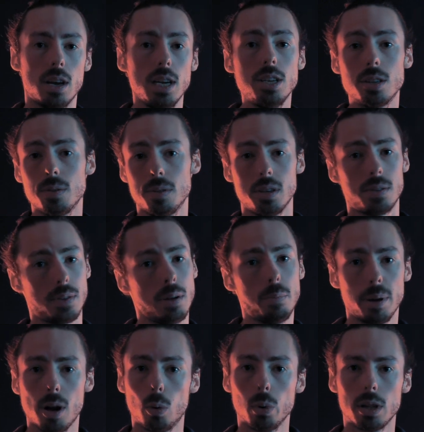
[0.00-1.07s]
Each of these
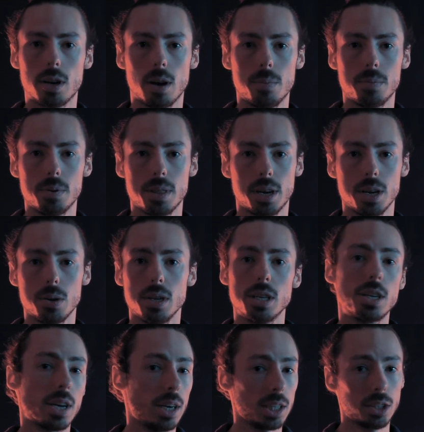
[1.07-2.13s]
vampires will come with their
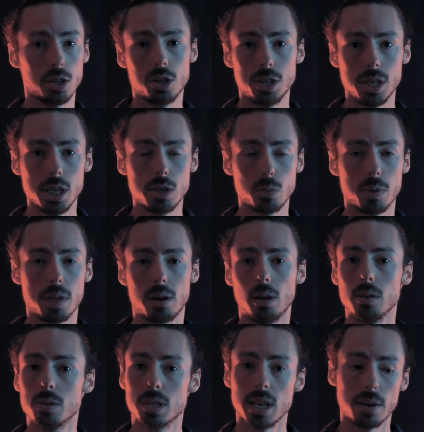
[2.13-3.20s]
unique character sheets with their
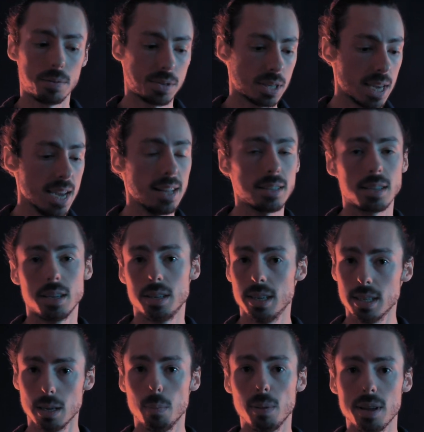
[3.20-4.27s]
own set of skills and
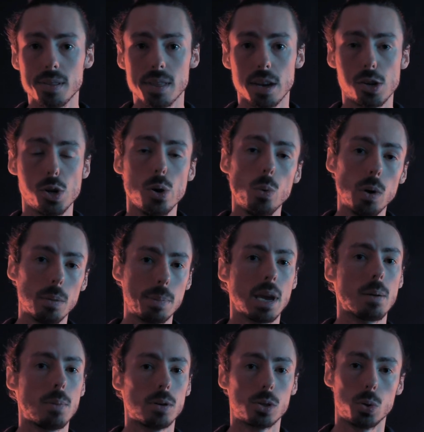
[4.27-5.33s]
discipline that you will be
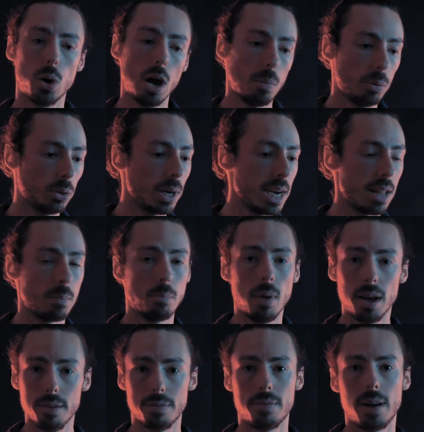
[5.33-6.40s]
able to upgrade and
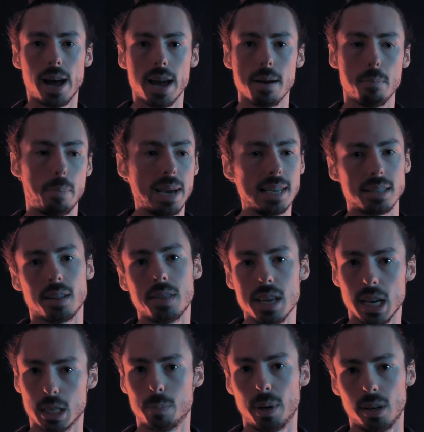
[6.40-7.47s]
modify based on the
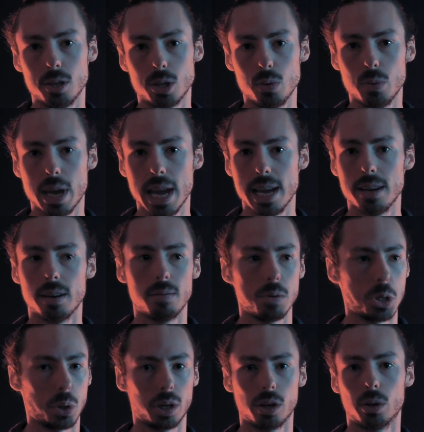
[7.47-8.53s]
experience you gain
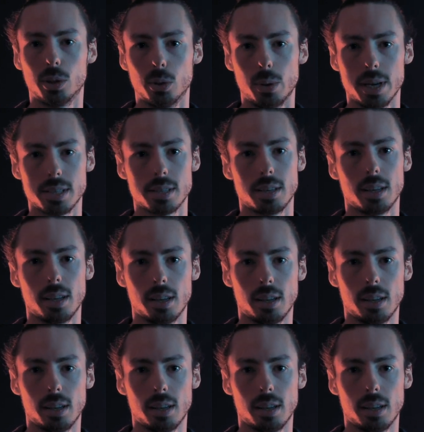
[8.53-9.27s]
during your quest.